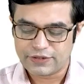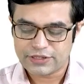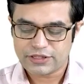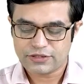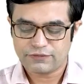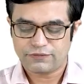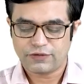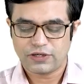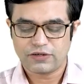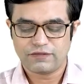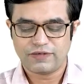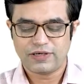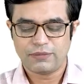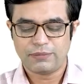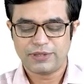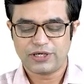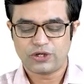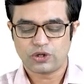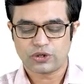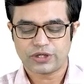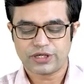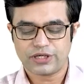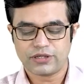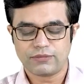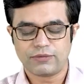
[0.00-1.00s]
First of all, we'll be
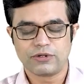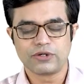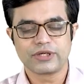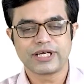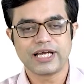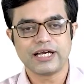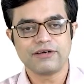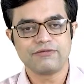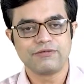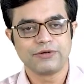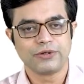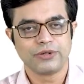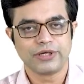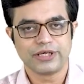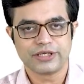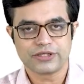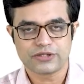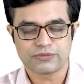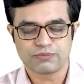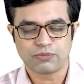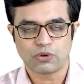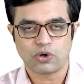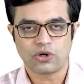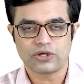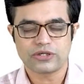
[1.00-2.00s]
talking about cafe au lait
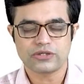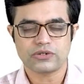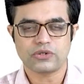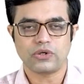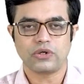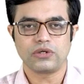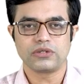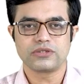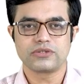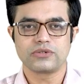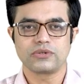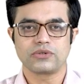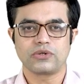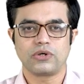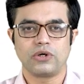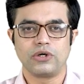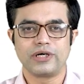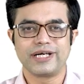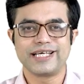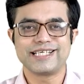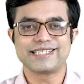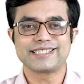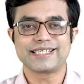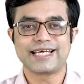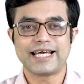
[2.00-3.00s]
spots, also
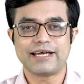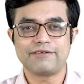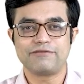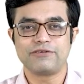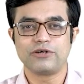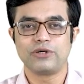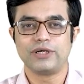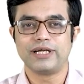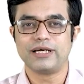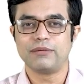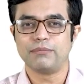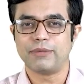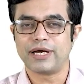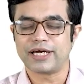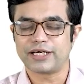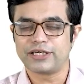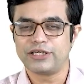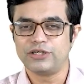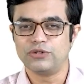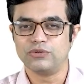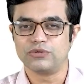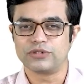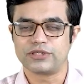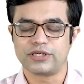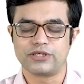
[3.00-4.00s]
called as cafe au lait
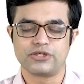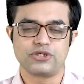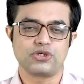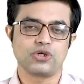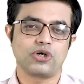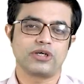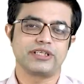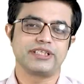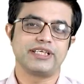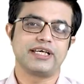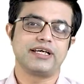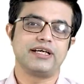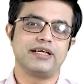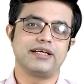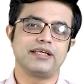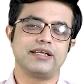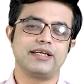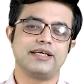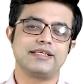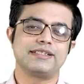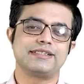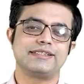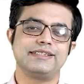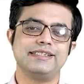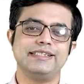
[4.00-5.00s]
macules. In short, they're written
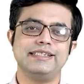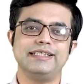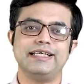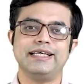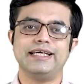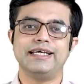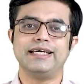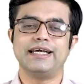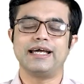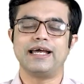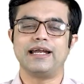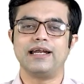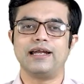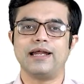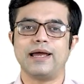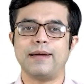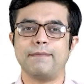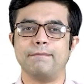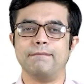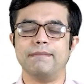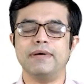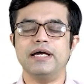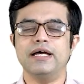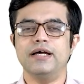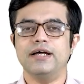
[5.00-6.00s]
as
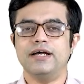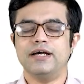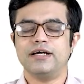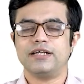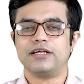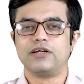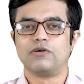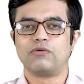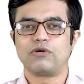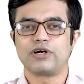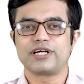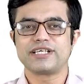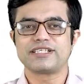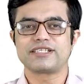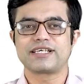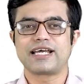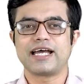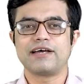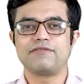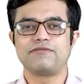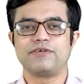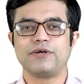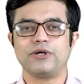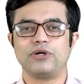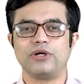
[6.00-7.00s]
CALM. Now, what is
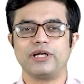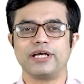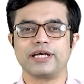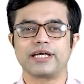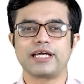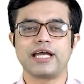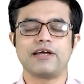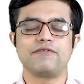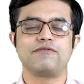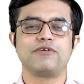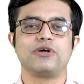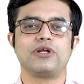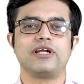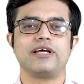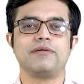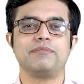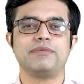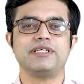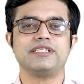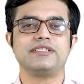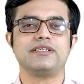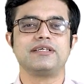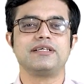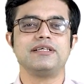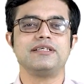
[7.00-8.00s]
cafe au lait? Caffeolae
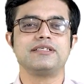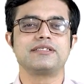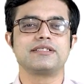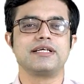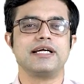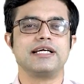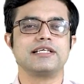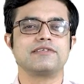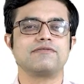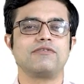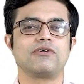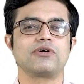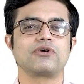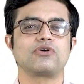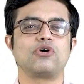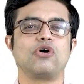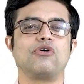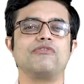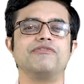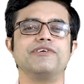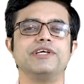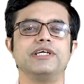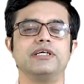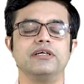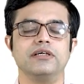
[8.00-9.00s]
basically stands for
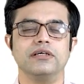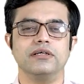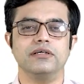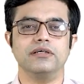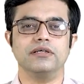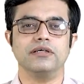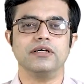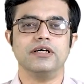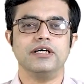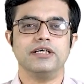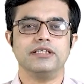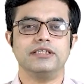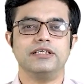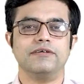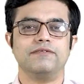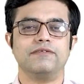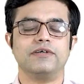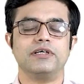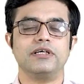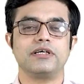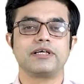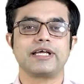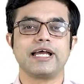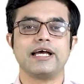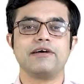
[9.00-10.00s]
coffee colored. The
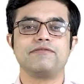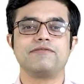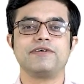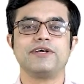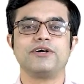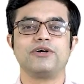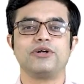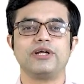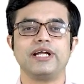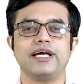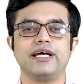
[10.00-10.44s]
word cafe au